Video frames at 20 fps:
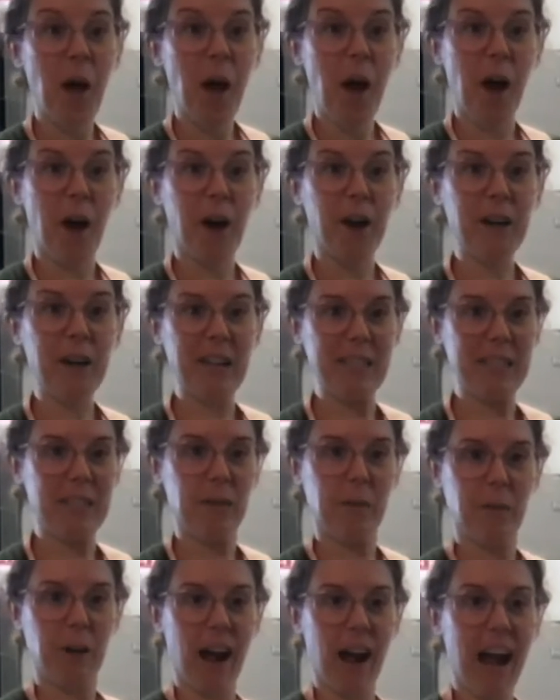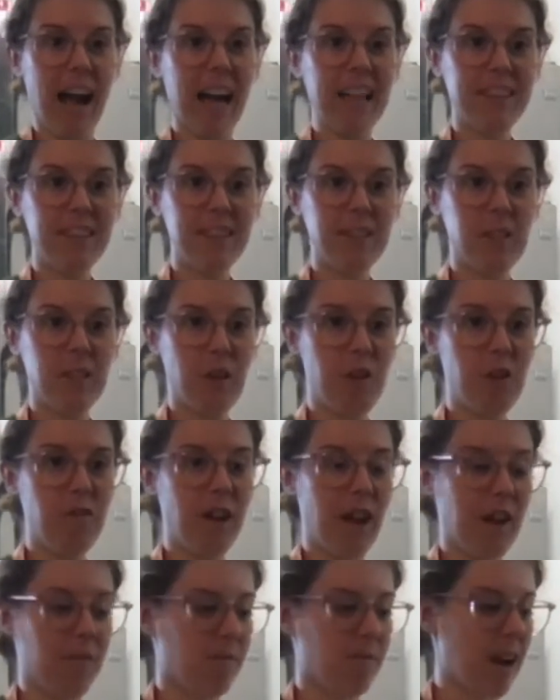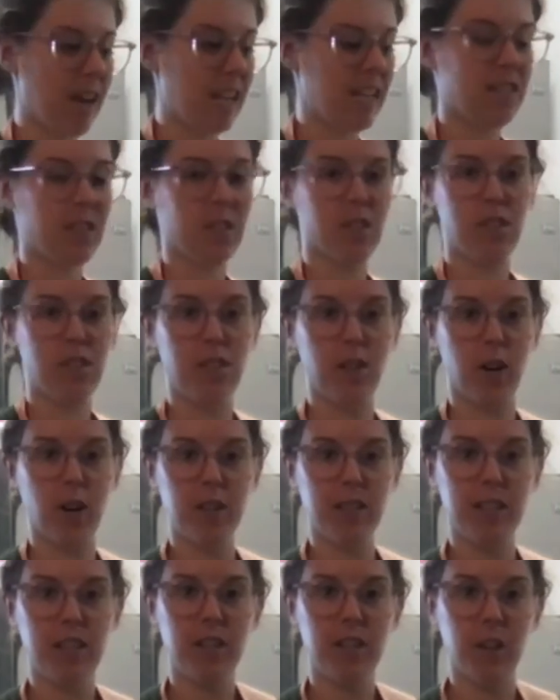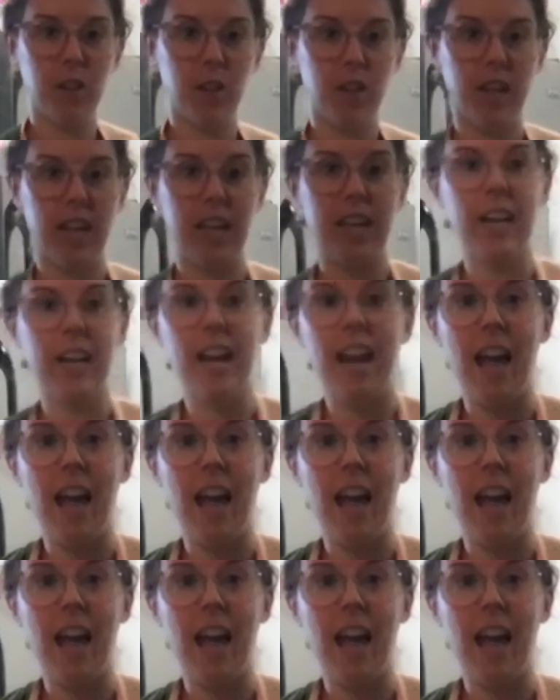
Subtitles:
Alright, so we're at the stove and ready to start cooking.